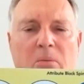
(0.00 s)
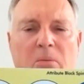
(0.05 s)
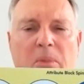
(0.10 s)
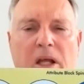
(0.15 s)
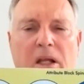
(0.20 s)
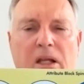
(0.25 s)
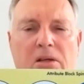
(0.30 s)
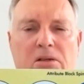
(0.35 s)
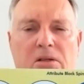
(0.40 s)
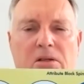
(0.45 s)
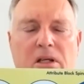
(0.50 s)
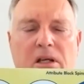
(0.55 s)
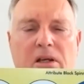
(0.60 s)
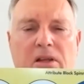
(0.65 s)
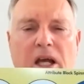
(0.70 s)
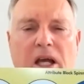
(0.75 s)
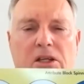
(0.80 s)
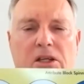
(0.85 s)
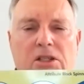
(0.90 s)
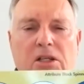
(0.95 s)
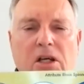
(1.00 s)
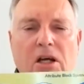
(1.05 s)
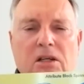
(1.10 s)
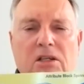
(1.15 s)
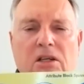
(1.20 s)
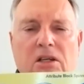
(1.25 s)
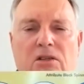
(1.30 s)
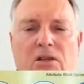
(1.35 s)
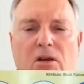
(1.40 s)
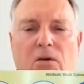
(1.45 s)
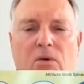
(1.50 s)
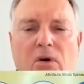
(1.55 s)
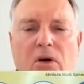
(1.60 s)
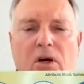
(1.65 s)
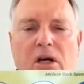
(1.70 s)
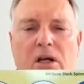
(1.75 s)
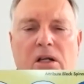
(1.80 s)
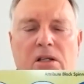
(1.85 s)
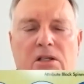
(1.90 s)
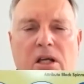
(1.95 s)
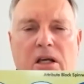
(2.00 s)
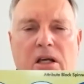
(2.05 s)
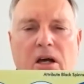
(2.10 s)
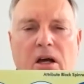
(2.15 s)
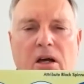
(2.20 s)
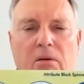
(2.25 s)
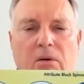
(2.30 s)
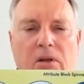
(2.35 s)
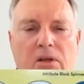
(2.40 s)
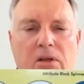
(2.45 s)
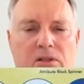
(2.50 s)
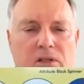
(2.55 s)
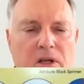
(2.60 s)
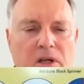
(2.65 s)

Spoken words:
but literally that shows us the words that go with it.